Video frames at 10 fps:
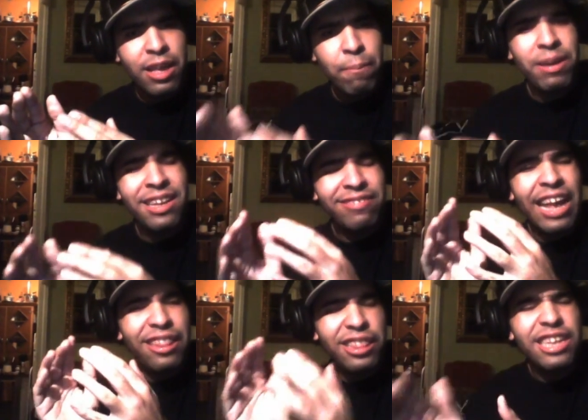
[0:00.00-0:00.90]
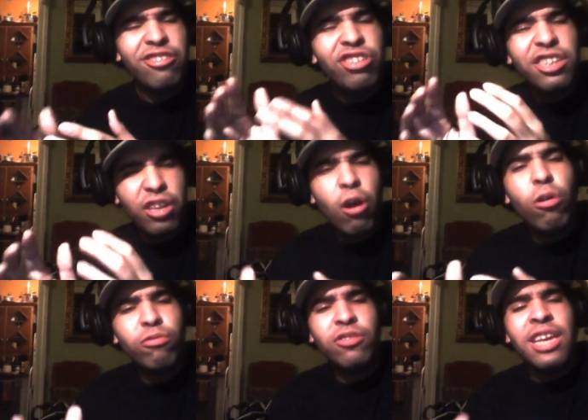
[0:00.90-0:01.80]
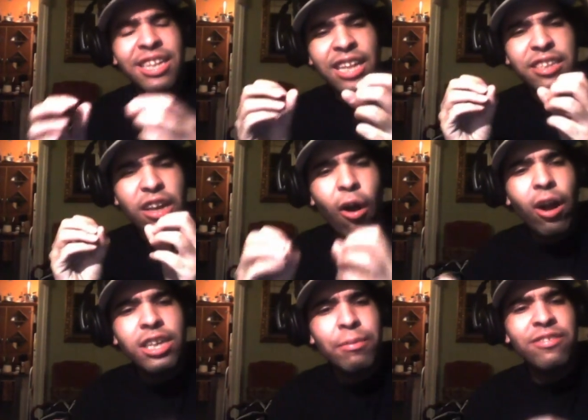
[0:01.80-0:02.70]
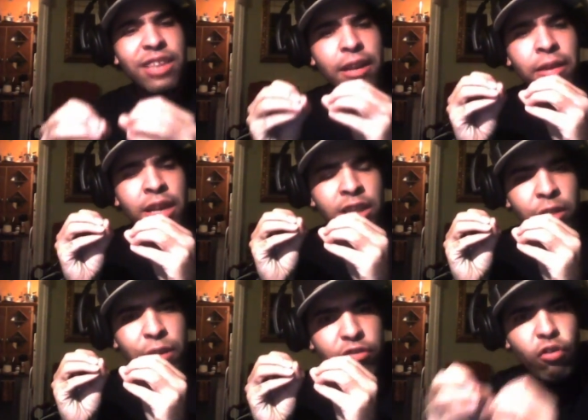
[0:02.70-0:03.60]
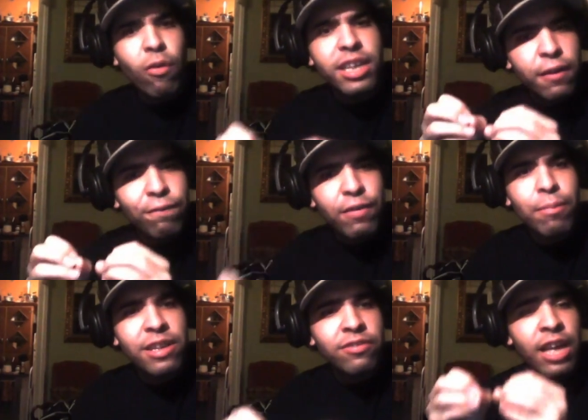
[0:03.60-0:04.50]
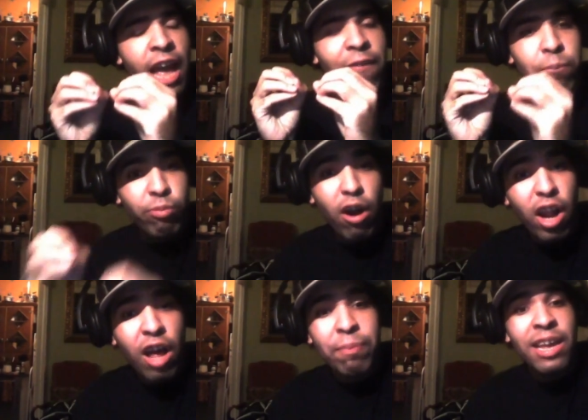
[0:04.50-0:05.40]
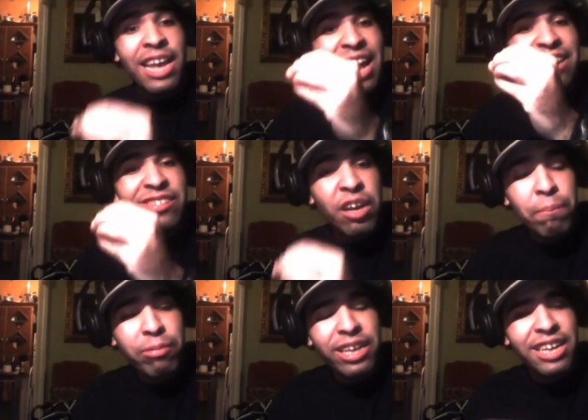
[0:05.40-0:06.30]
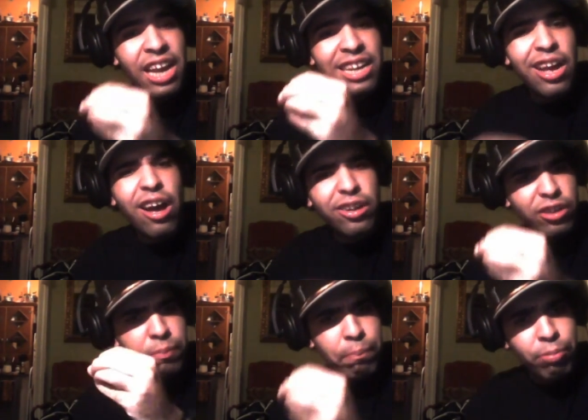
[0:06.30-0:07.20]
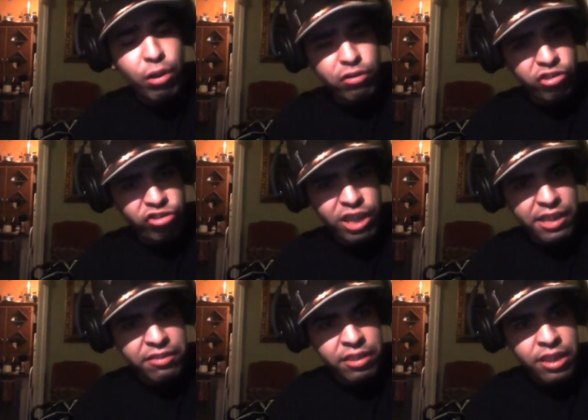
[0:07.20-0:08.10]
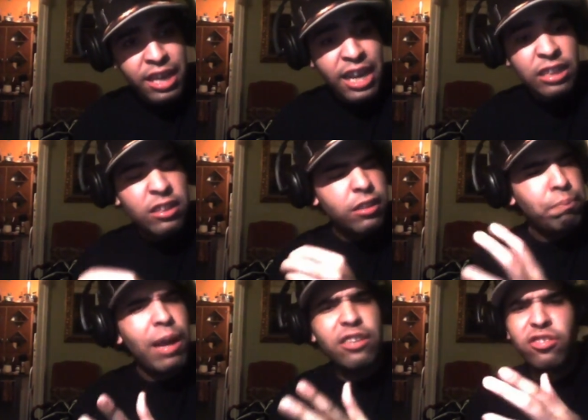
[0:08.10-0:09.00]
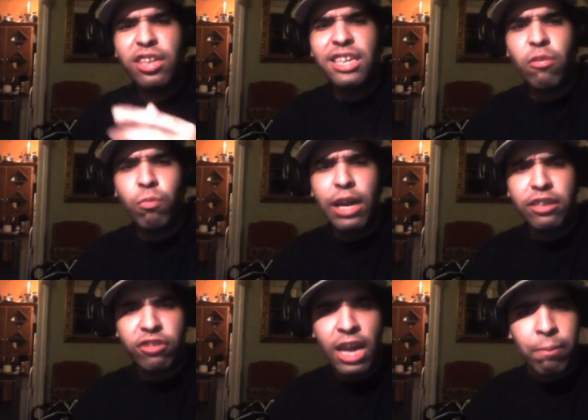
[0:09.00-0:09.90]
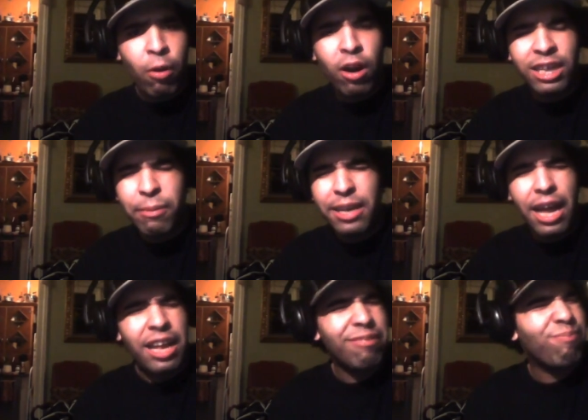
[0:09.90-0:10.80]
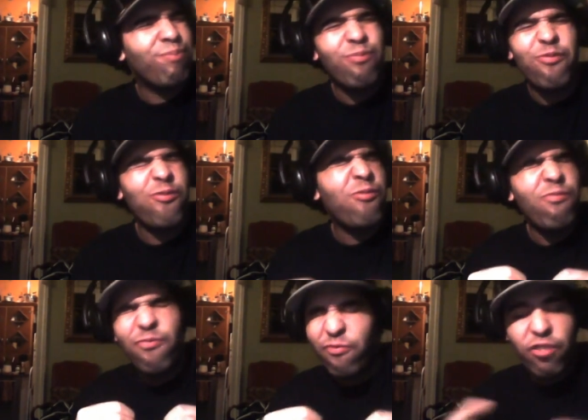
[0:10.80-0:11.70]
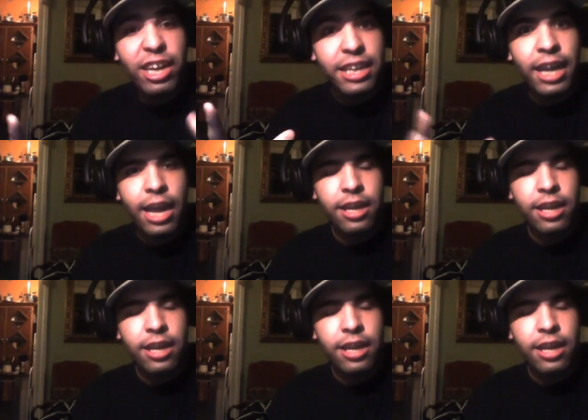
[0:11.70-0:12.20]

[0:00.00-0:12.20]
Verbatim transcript: Because at least she knows that the arguments that the majority of feminists have brought up is complete and utter bullshit. Especially the wage gap argument. Fucking hate